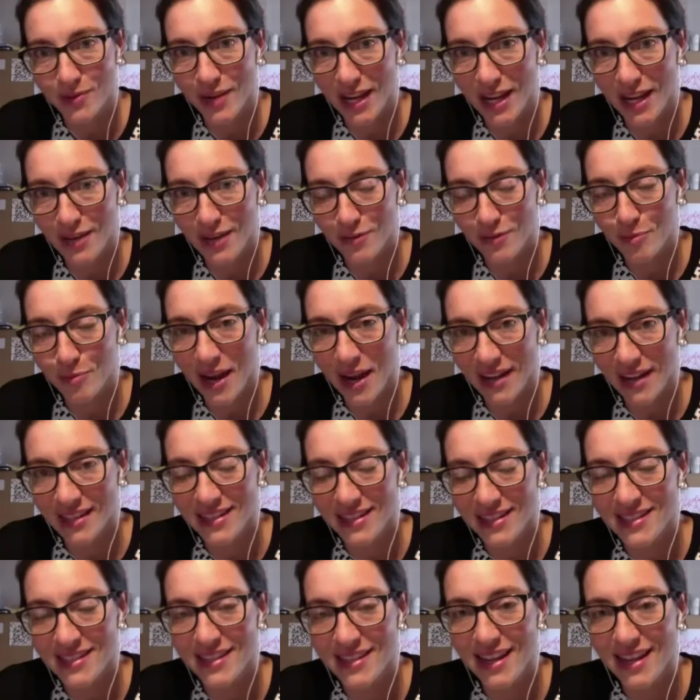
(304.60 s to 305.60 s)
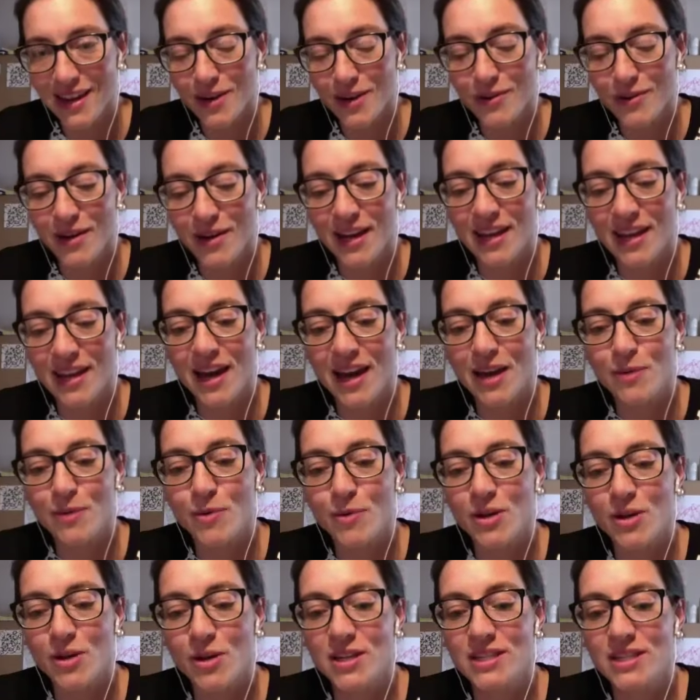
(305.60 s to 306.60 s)
creative practice now, and I
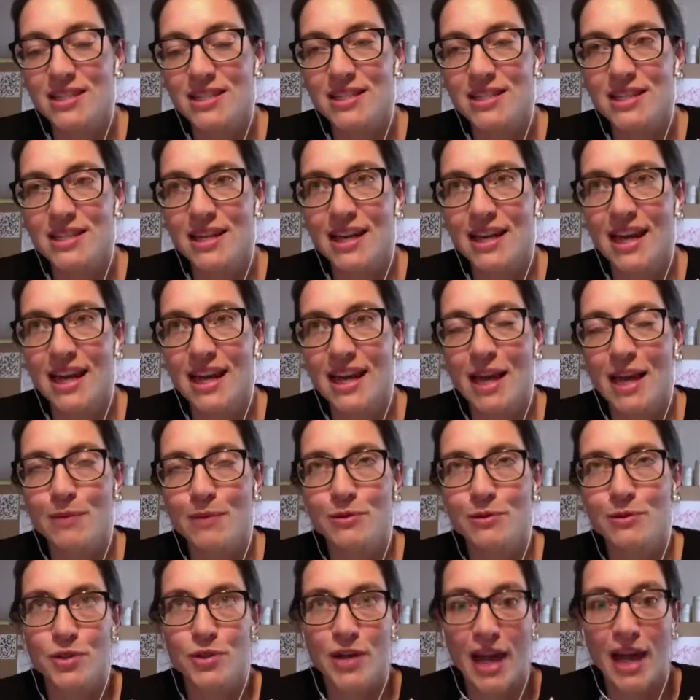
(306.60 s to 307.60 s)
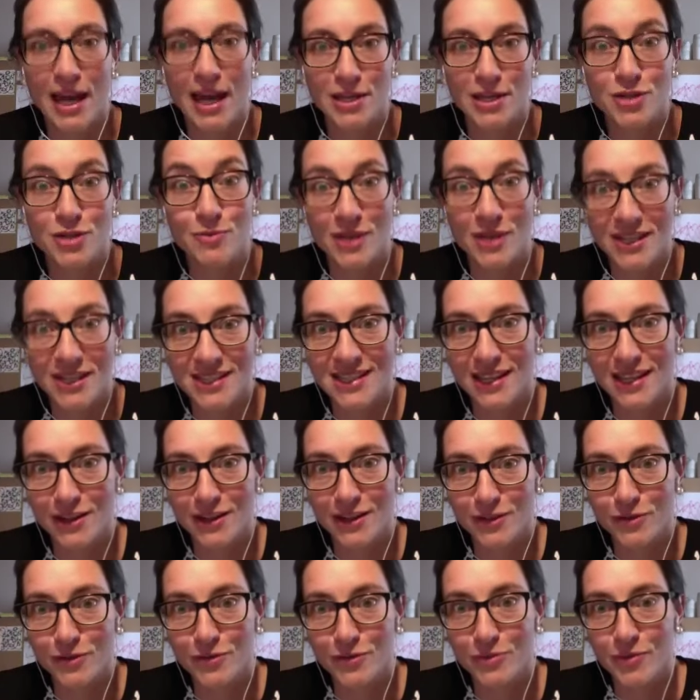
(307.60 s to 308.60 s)
was able to catch
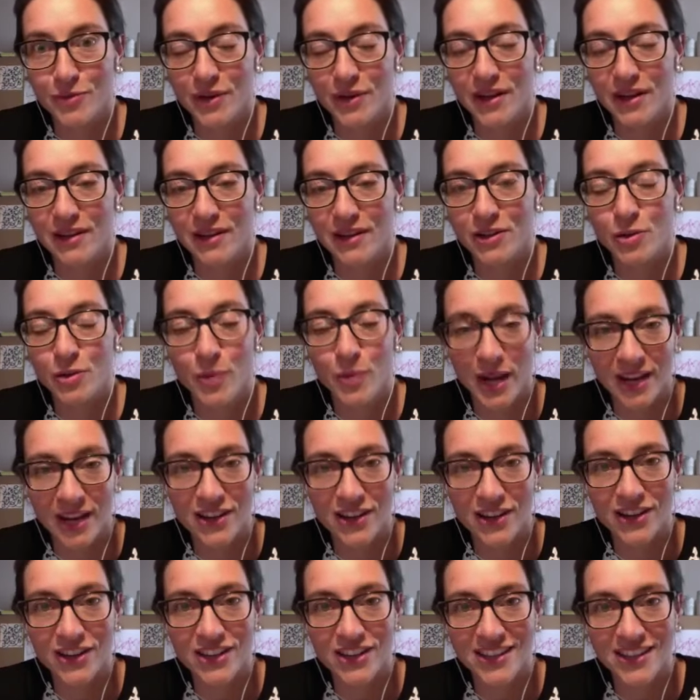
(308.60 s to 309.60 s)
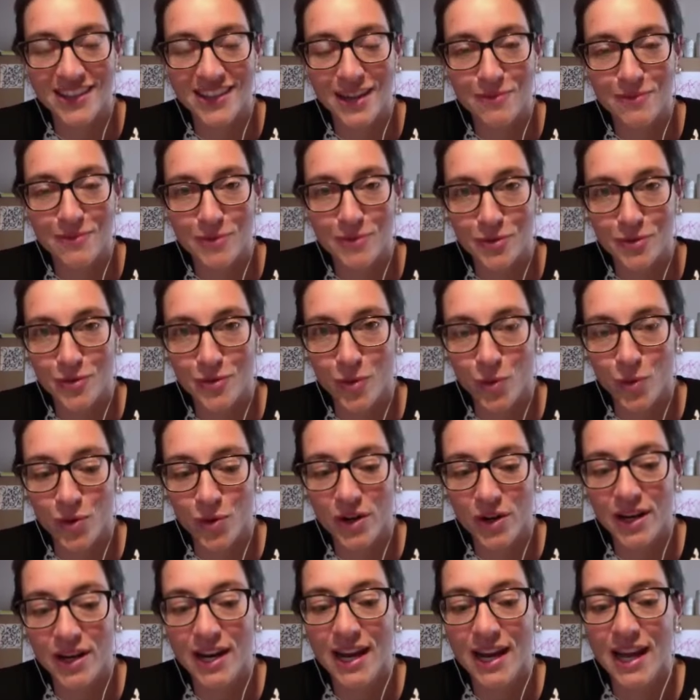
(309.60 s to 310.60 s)
myself quicker than
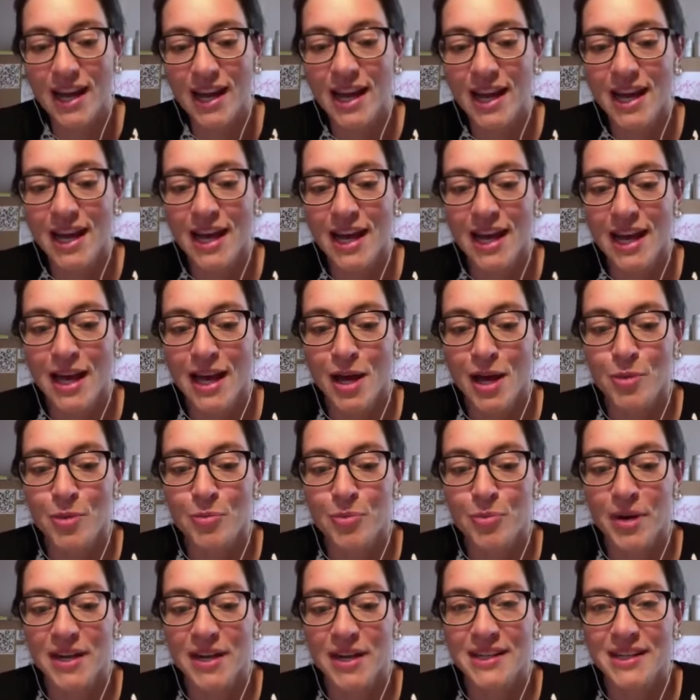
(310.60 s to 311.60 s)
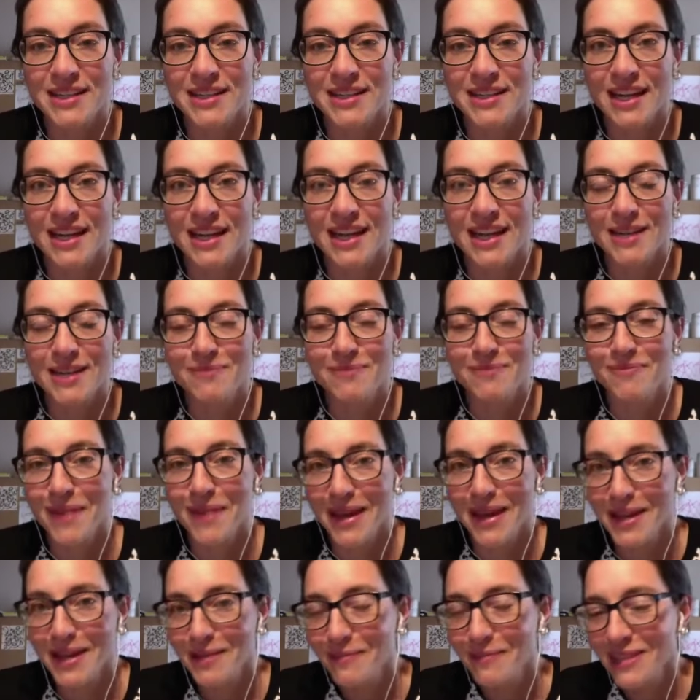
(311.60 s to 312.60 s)
before. But it
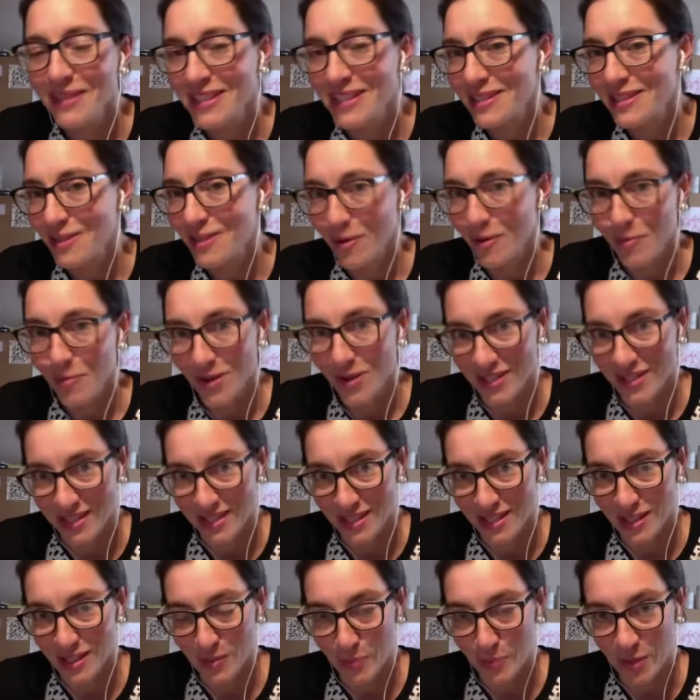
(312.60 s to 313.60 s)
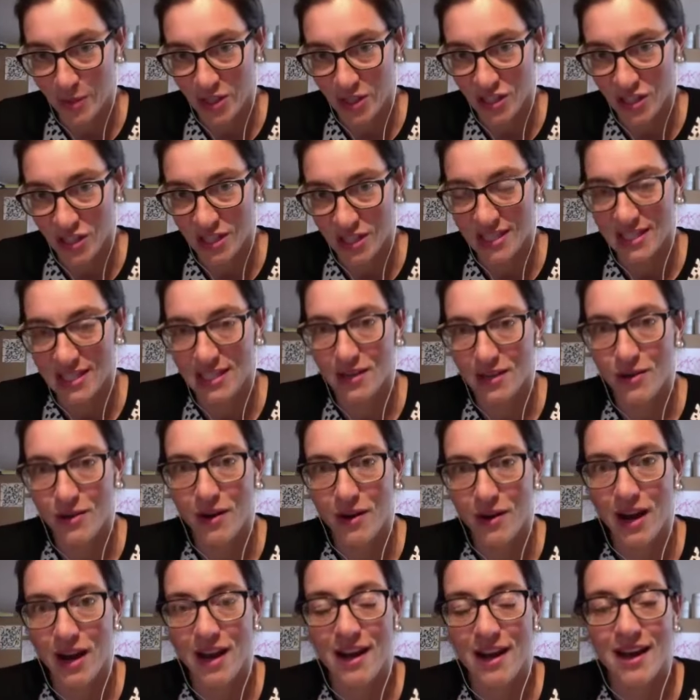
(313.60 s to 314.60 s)
made me somewhat suspicious. So